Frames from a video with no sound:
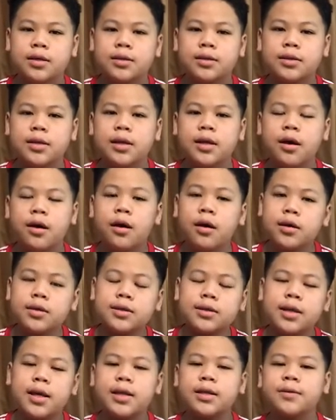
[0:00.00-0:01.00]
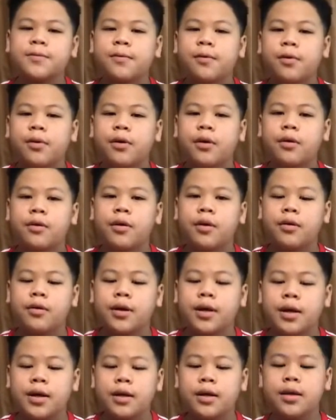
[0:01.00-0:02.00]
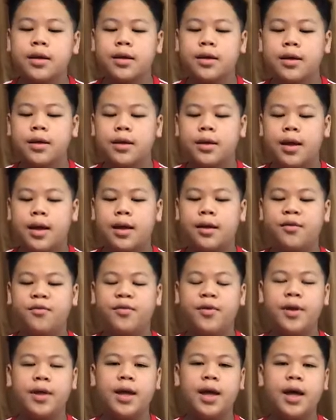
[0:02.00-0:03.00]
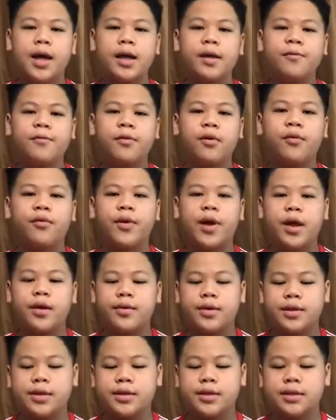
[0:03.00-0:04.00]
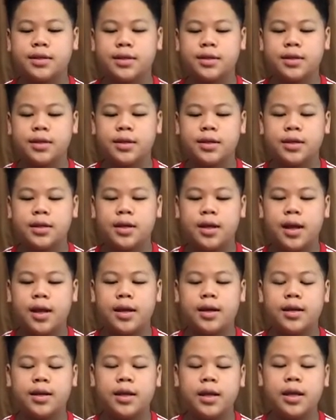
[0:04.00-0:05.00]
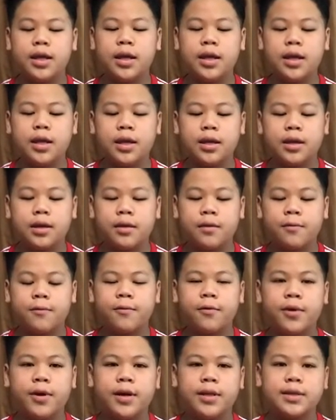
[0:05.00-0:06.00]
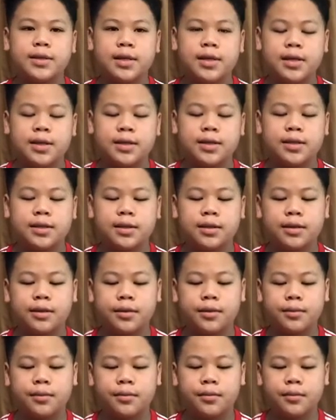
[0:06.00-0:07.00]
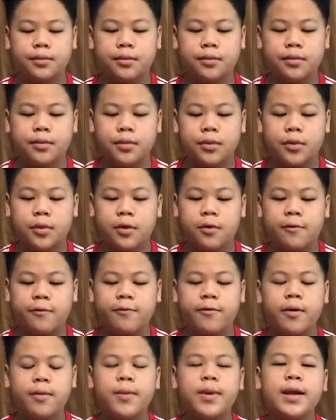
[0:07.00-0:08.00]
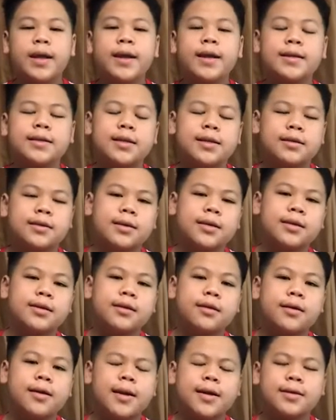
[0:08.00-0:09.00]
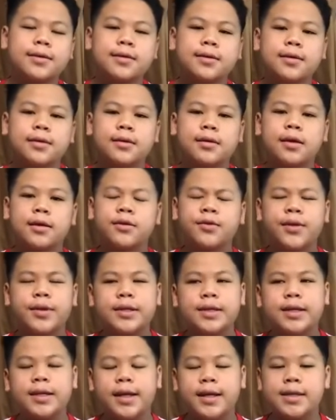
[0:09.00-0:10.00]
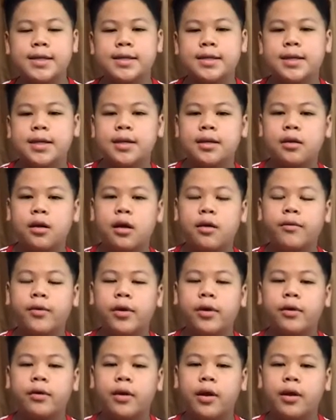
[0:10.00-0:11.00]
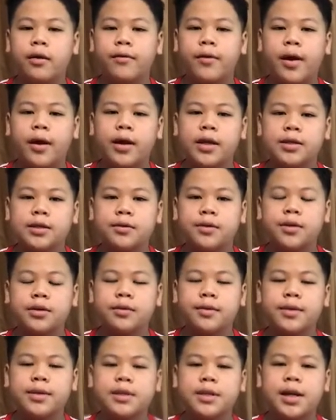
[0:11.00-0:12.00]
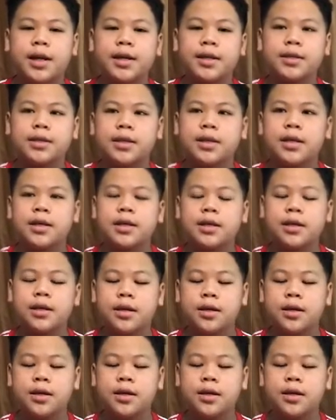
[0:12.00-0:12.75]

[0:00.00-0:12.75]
CO stands for corona, and VI for virus, and D for disease. Formerly, the disease known as the 2019 novel coronavirus or 2019